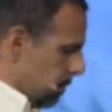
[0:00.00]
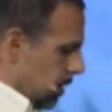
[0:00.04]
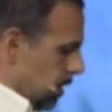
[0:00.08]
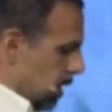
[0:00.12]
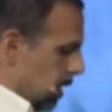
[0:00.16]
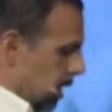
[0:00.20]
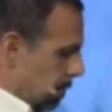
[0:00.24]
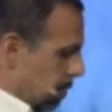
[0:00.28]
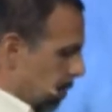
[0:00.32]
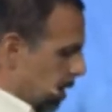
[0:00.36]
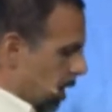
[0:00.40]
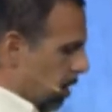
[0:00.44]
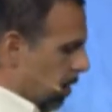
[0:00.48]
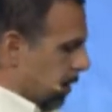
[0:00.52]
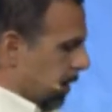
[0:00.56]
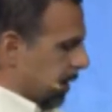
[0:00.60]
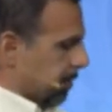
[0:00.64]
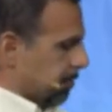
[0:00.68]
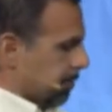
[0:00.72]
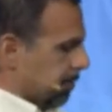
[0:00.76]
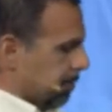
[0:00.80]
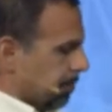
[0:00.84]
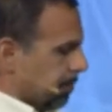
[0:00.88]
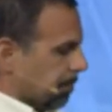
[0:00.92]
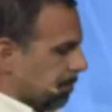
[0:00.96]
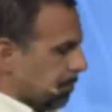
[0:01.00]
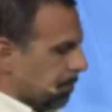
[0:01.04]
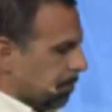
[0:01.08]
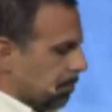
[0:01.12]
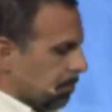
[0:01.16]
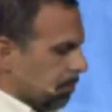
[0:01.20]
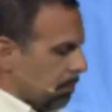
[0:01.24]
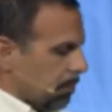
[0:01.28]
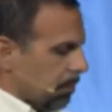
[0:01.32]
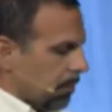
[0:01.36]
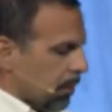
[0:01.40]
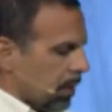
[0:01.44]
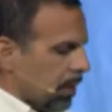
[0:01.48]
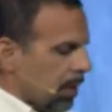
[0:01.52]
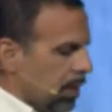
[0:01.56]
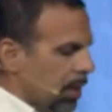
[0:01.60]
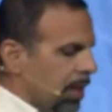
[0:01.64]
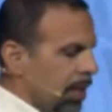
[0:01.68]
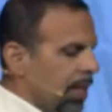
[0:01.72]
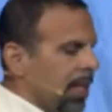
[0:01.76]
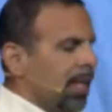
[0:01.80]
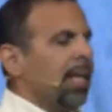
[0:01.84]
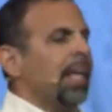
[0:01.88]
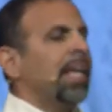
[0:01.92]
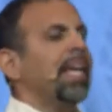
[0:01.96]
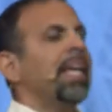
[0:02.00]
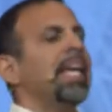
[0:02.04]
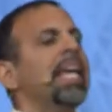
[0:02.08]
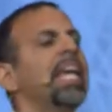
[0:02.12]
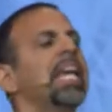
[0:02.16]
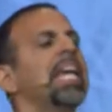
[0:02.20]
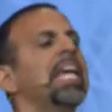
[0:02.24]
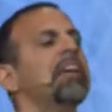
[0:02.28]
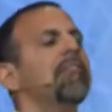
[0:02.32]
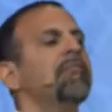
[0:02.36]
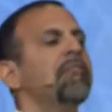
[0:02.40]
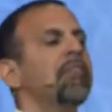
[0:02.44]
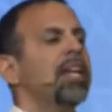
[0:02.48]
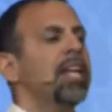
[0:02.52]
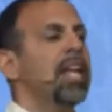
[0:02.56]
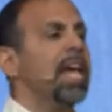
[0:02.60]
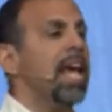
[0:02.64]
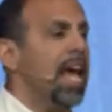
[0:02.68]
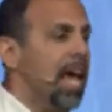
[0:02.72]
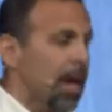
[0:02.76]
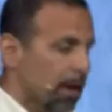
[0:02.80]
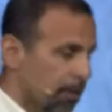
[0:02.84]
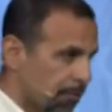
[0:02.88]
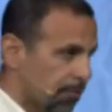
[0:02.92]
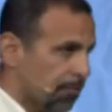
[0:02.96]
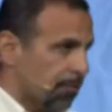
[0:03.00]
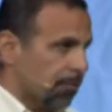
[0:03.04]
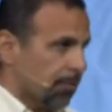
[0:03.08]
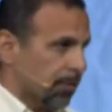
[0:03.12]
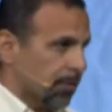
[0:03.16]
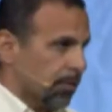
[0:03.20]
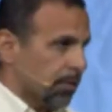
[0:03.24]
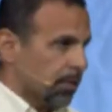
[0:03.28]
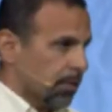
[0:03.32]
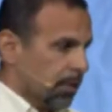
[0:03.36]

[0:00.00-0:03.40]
Keep going. Even if